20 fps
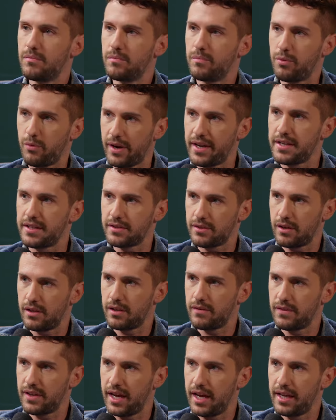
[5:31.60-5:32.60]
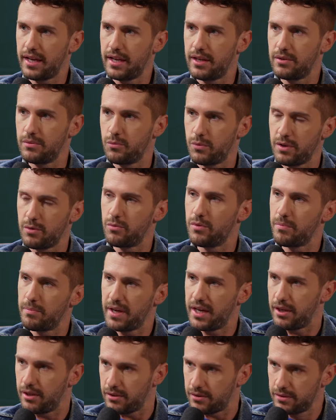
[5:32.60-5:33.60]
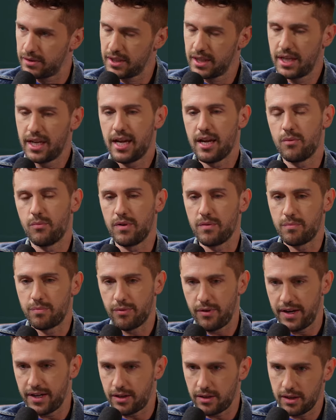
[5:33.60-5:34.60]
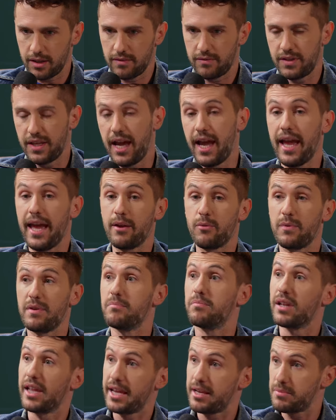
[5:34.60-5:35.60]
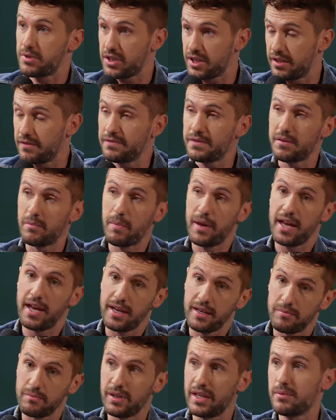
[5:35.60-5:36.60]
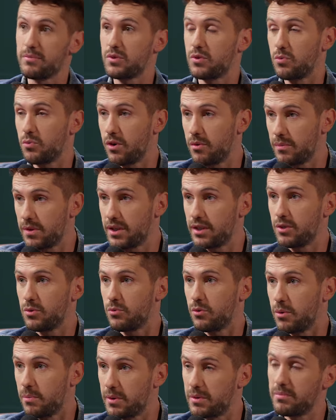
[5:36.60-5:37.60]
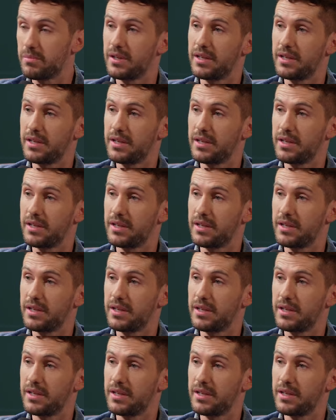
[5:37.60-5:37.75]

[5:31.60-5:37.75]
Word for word: breaks all of that and we rebel and we break all of that and we blame shift. The man blames the woman, the woman